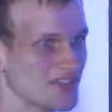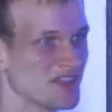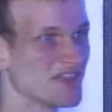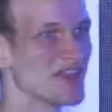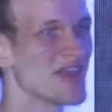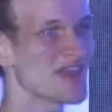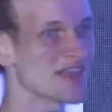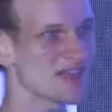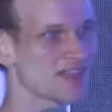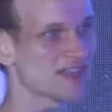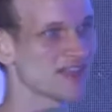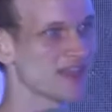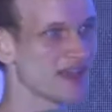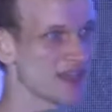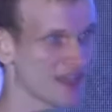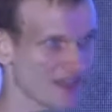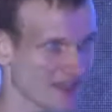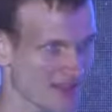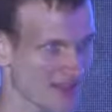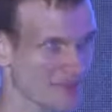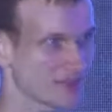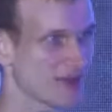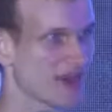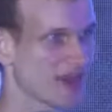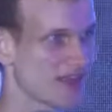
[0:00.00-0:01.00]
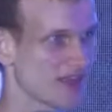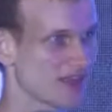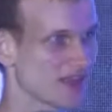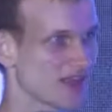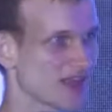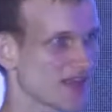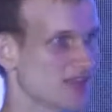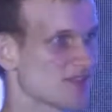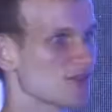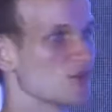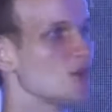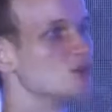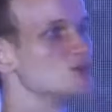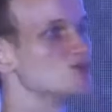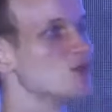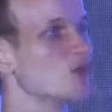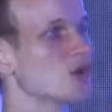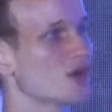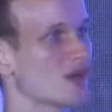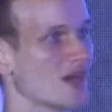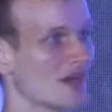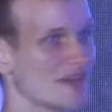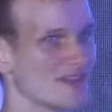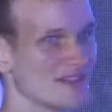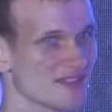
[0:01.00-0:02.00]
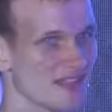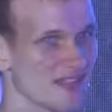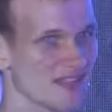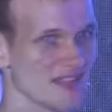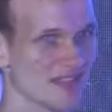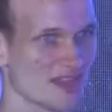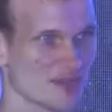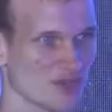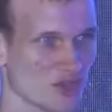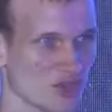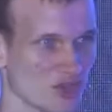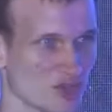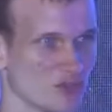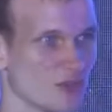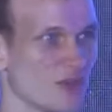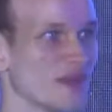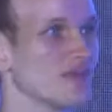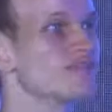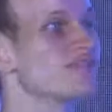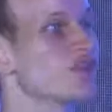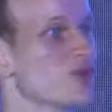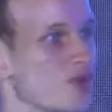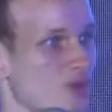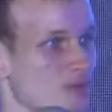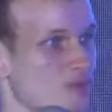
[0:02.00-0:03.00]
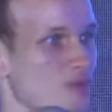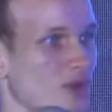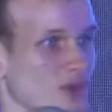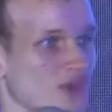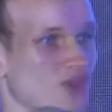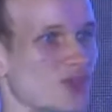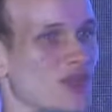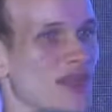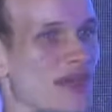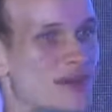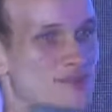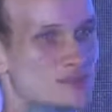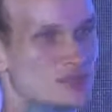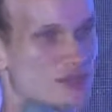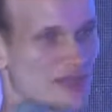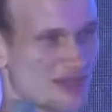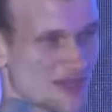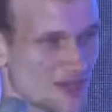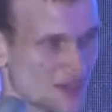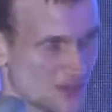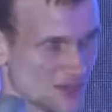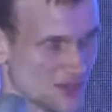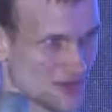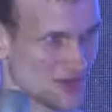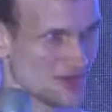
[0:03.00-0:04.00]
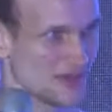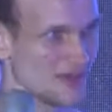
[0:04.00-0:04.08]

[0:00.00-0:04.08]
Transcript: next day some guy says, oh look, I discovered a 21st blockchain application.